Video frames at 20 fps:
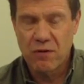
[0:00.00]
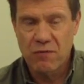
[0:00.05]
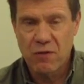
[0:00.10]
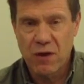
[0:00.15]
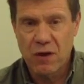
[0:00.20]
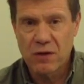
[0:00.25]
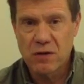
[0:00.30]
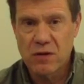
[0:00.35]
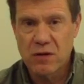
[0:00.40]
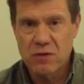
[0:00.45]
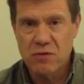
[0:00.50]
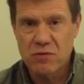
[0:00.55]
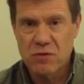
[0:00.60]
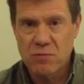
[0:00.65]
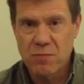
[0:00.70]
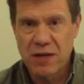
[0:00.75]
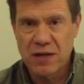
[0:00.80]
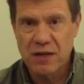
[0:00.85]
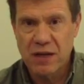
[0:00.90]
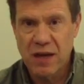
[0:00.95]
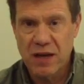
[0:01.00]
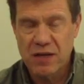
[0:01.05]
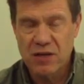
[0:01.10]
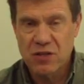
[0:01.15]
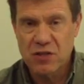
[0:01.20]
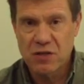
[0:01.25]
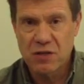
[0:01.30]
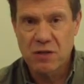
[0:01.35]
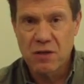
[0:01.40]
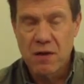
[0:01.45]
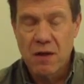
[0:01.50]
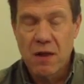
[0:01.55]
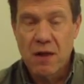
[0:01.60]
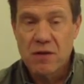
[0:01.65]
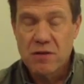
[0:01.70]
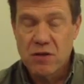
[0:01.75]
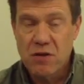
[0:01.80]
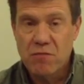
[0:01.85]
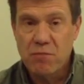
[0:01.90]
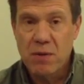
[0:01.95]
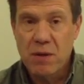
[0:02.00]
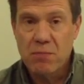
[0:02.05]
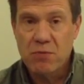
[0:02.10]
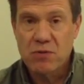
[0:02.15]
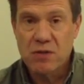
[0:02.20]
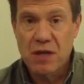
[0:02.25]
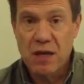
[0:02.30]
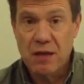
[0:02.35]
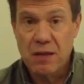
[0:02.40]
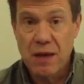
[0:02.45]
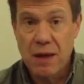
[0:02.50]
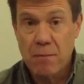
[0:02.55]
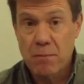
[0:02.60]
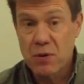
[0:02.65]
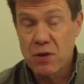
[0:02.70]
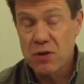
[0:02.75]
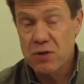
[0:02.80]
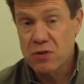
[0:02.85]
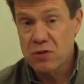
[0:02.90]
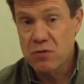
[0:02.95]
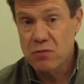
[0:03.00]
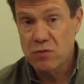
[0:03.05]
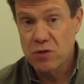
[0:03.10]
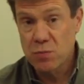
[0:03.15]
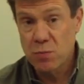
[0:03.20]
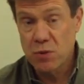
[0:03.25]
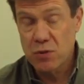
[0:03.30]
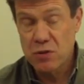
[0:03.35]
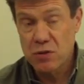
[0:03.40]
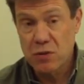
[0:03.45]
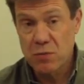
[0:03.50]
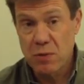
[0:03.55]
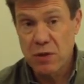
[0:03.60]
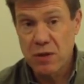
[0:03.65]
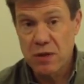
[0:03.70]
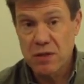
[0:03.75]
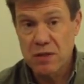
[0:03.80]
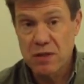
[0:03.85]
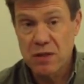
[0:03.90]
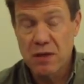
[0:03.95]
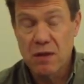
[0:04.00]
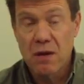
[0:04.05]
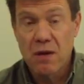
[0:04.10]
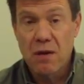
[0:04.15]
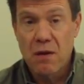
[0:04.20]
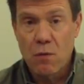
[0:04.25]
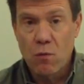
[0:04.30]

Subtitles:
of unused medication. So if people take that personal responsibility